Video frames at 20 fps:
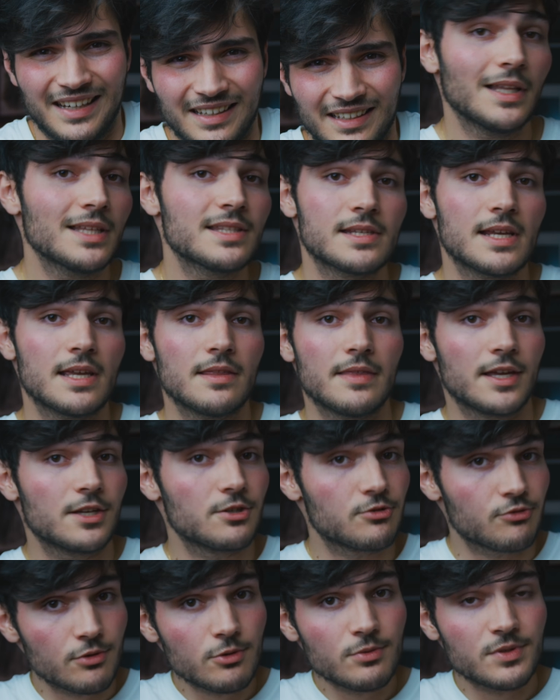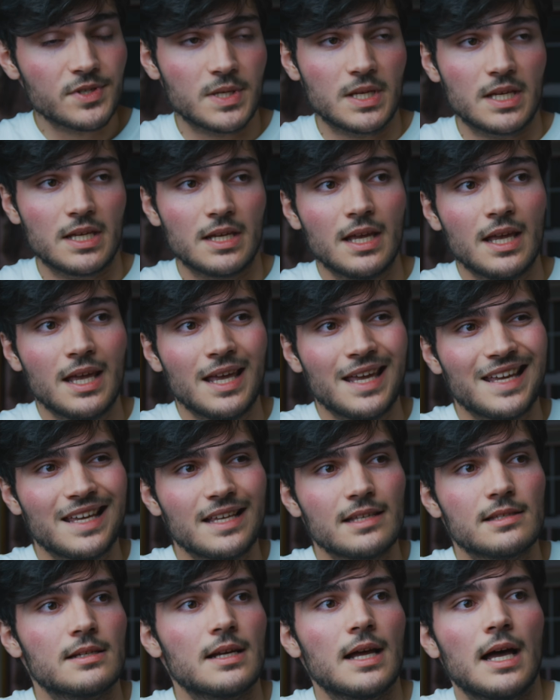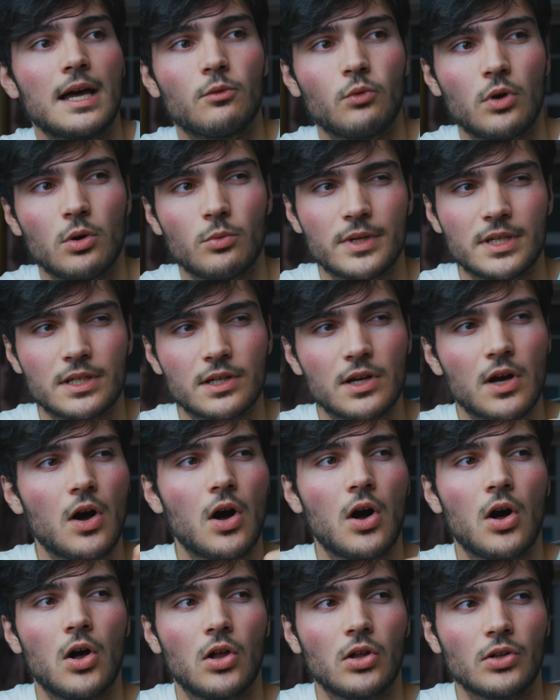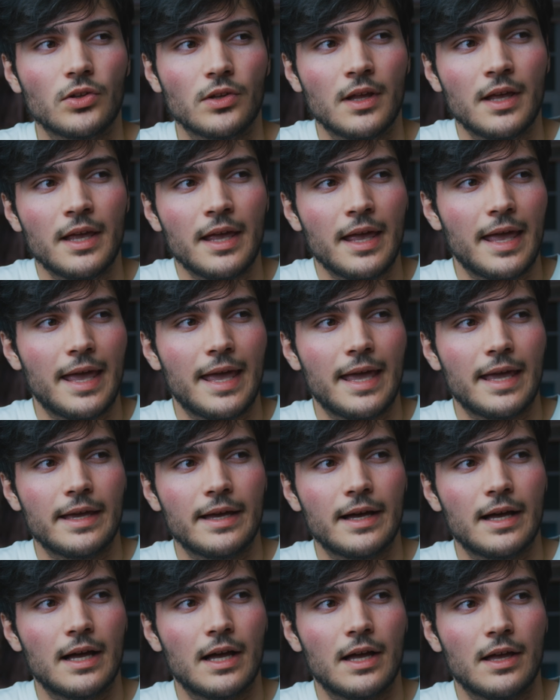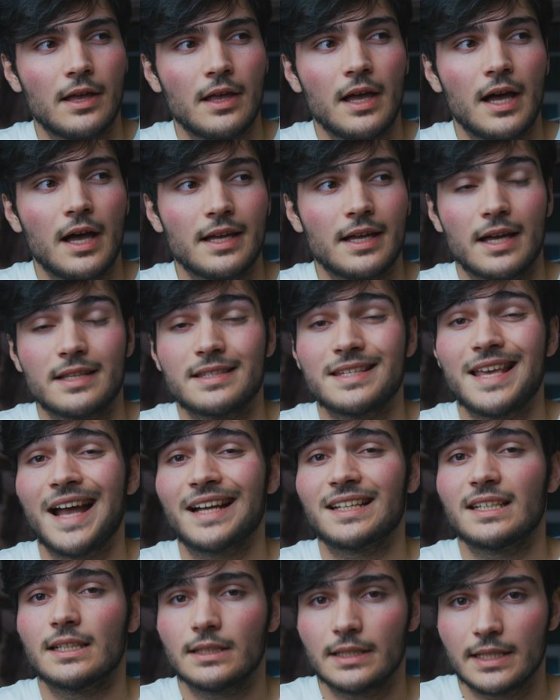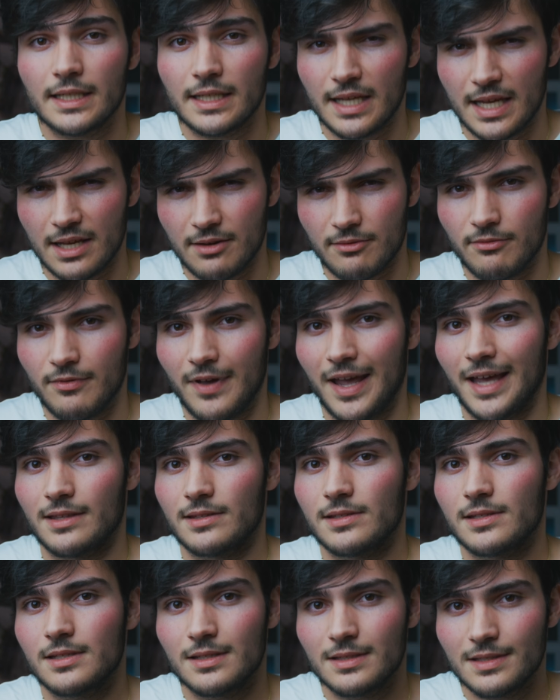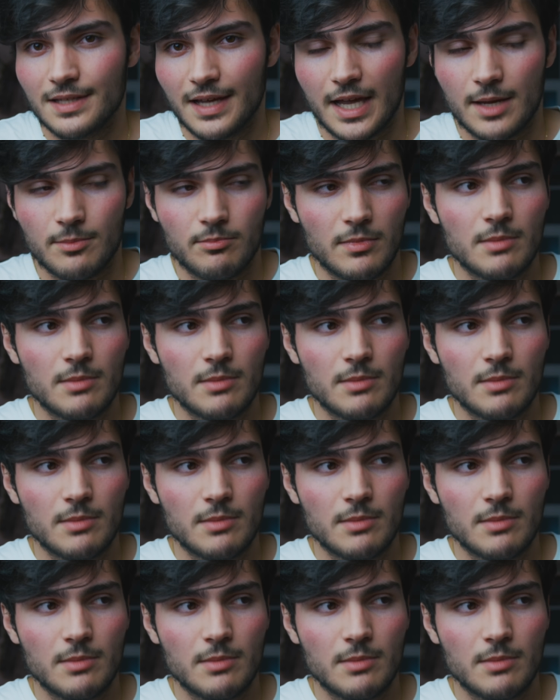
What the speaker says: Now, let's say that Drusi is not what we'd call a technically advanced type.